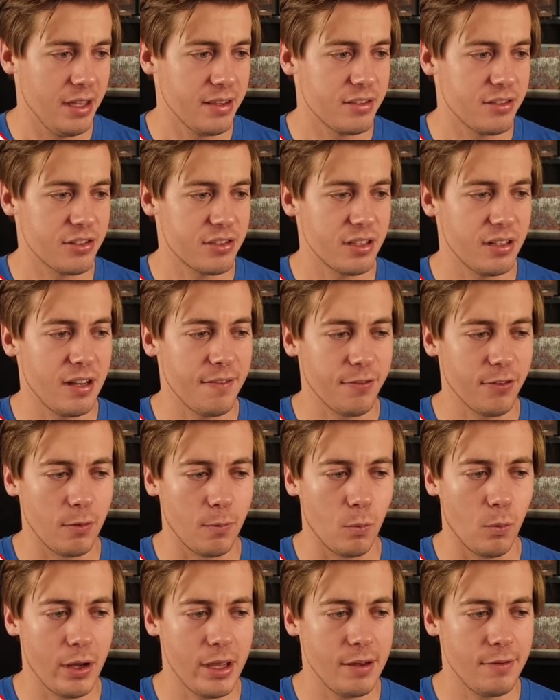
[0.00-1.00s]
It's just a
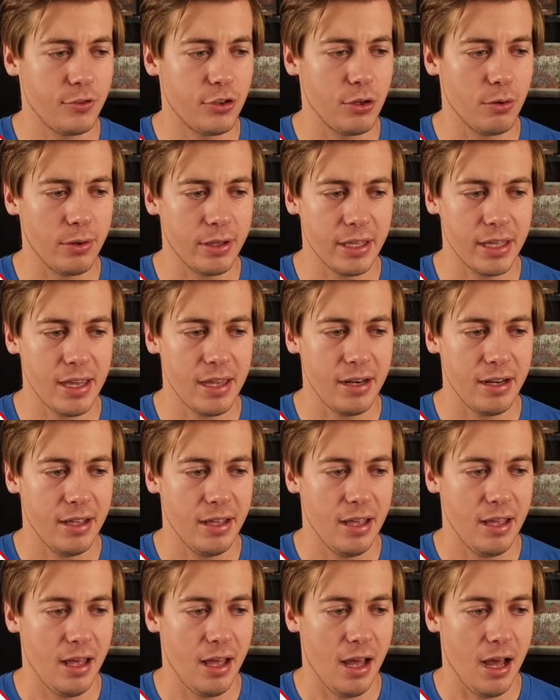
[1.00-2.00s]
different way of doing it.
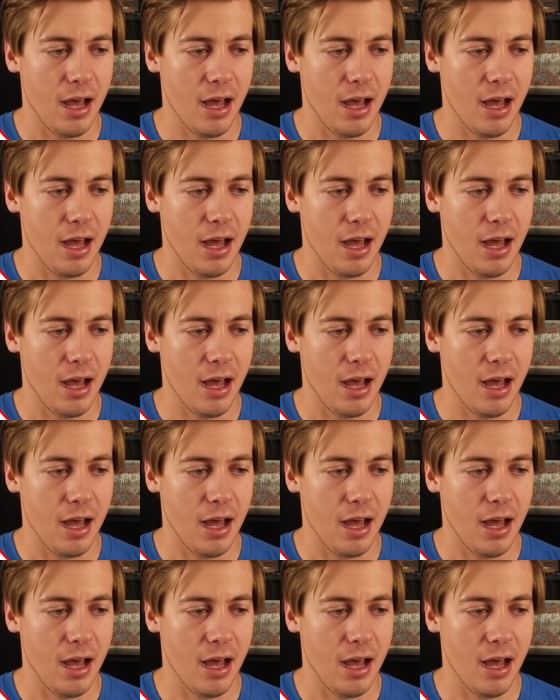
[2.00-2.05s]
